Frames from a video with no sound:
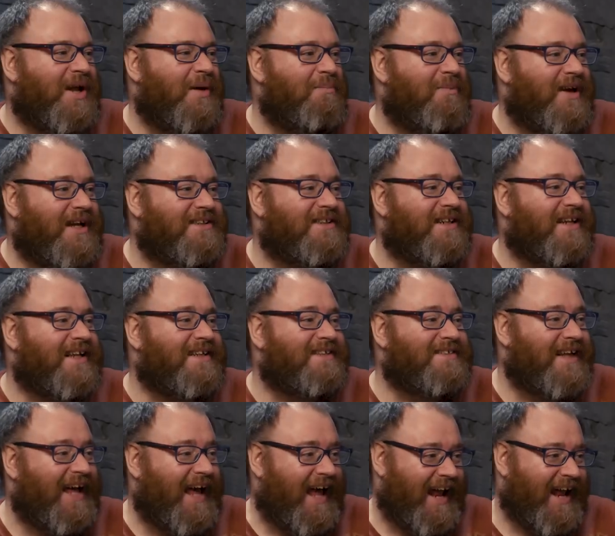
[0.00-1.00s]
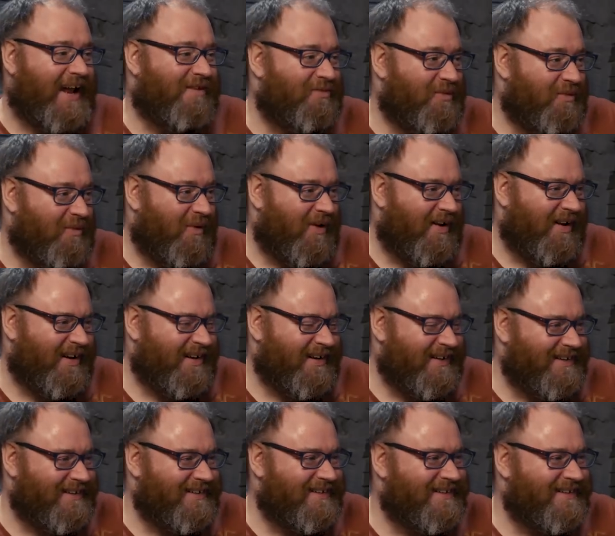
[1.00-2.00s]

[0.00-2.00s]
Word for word: of this immediately entire show. tell everyone.